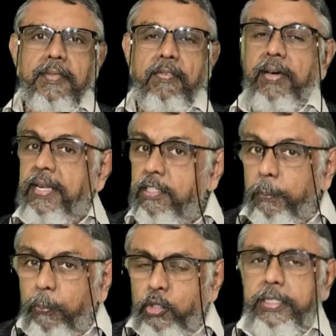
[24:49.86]
Whereas a
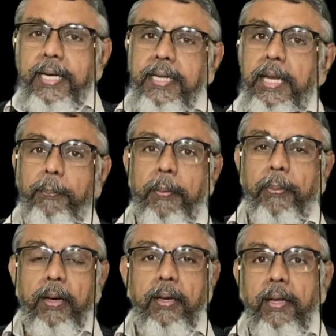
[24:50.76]
push category
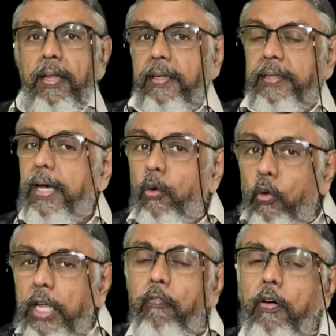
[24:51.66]
people, they are
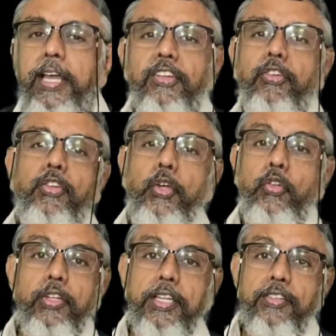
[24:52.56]
looking for
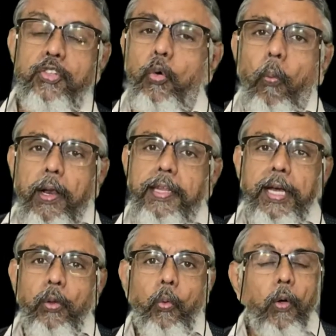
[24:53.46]
excuses. So what they
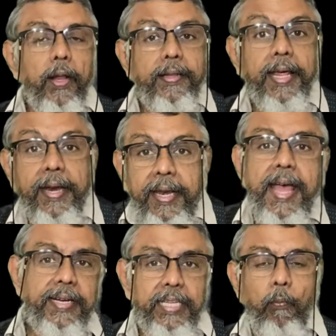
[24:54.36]
do, they
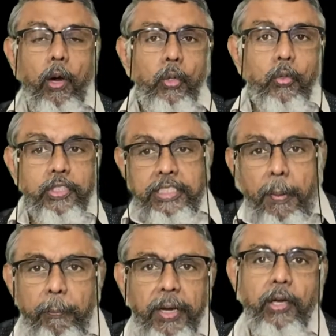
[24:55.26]
react. They want to
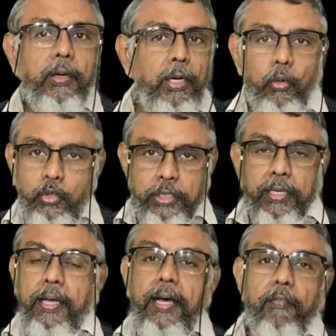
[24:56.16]
jump into conclusion.
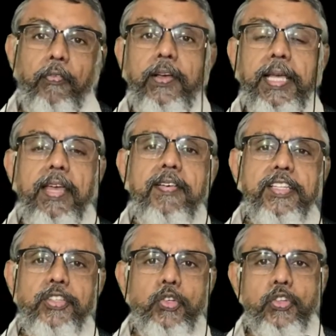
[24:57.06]
If we give
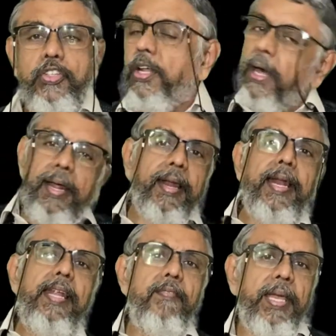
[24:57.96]
excuse,
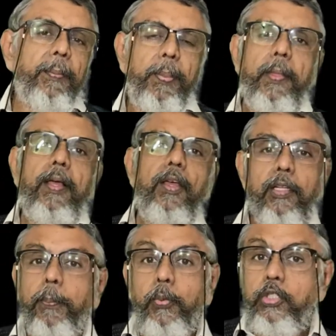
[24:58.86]
run away. The
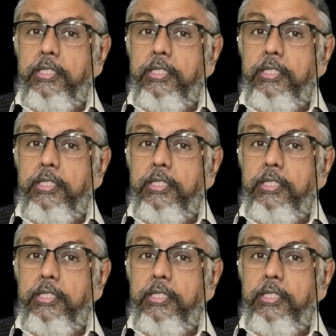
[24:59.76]
pull